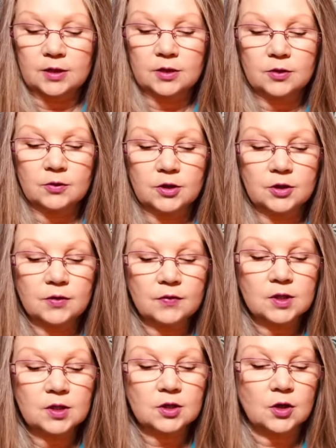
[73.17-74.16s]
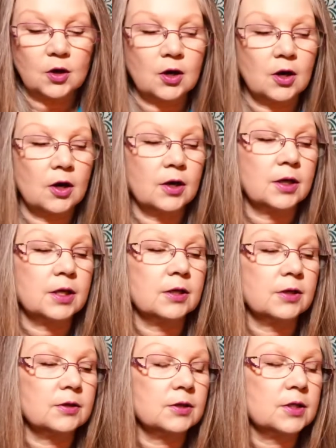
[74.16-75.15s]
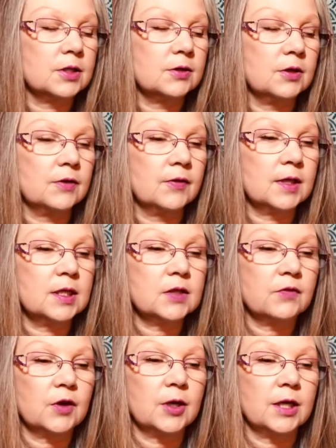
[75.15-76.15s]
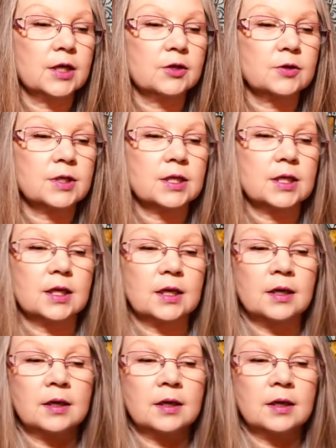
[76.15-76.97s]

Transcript: So you do have the star card here. So I find this very interesting.